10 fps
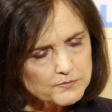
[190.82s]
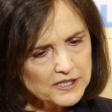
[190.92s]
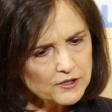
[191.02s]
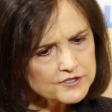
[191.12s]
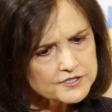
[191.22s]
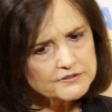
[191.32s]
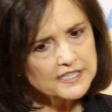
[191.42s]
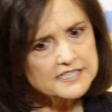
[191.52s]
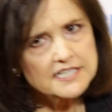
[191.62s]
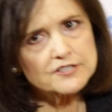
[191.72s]
but also
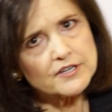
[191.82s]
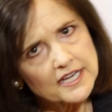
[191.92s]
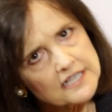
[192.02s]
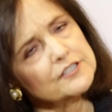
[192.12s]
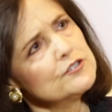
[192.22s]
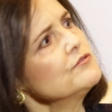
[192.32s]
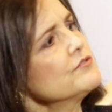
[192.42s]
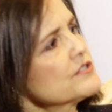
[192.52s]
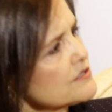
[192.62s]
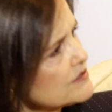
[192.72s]
then said you can't
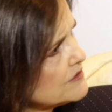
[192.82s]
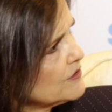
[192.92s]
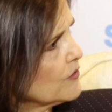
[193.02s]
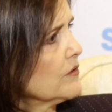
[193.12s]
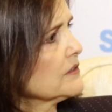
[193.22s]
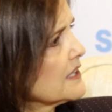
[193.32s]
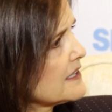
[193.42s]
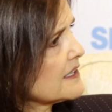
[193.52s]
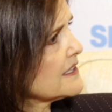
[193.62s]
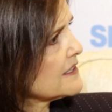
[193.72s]
use gold.
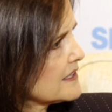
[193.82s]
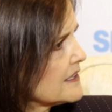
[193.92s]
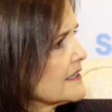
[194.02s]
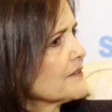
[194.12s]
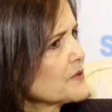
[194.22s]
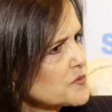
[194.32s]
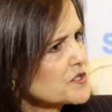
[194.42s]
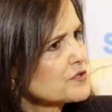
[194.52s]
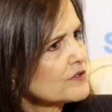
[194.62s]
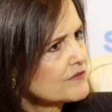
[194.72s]
We were
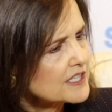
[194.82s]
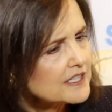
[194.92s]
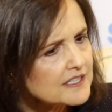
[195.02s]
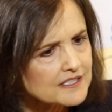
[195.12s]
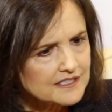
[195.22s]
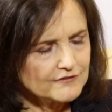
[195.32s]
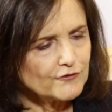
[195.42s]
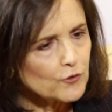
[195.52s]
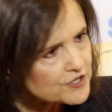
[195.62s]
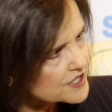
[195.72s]
sort of
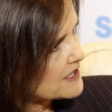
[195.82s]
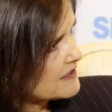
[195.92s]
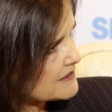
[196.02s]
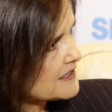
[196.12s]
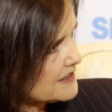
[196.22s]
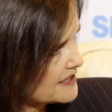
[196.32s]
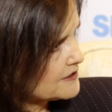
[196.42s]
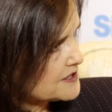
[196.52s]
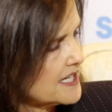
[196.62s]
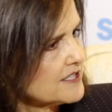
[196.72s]
forcing the
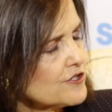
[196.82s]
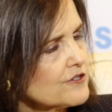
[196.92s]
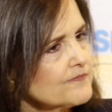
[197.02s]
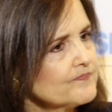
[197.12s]
legal tender.